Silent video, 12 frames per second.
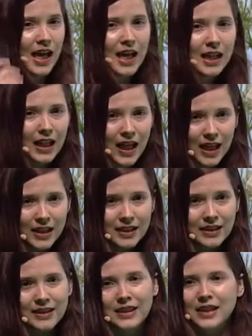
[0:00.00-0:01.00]

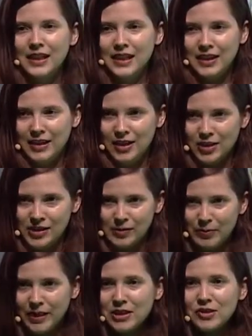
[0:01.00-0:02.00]
headline, there's a
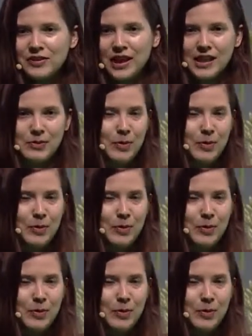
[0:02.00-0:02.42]
bunch of text